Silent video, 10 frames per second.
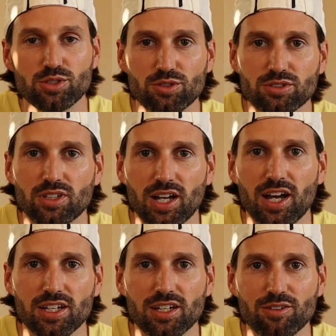looks like a
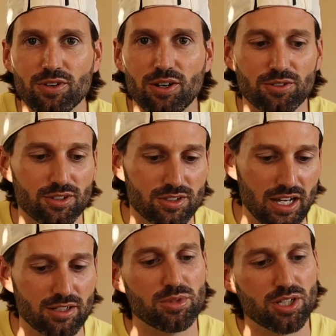high end phone,
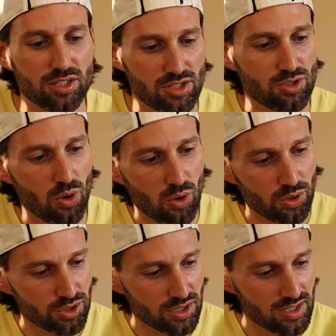not because it's gold.
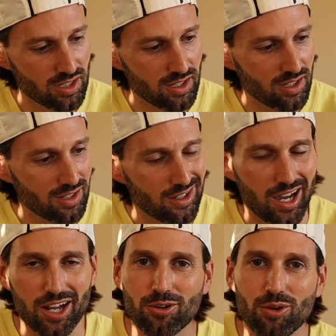
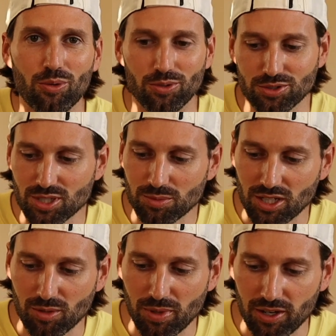I don't know, there's
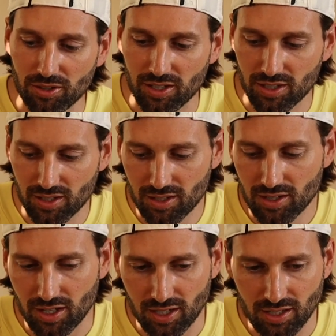something about it.
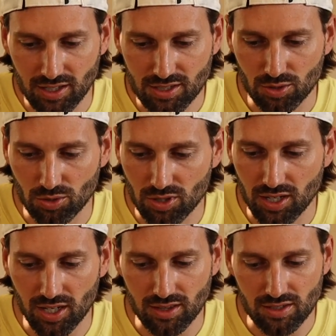I guess
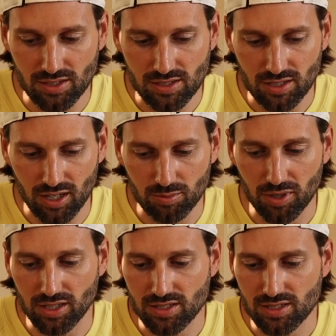looking at these side
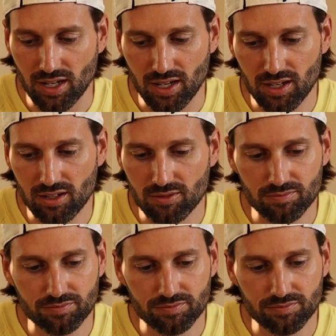by side,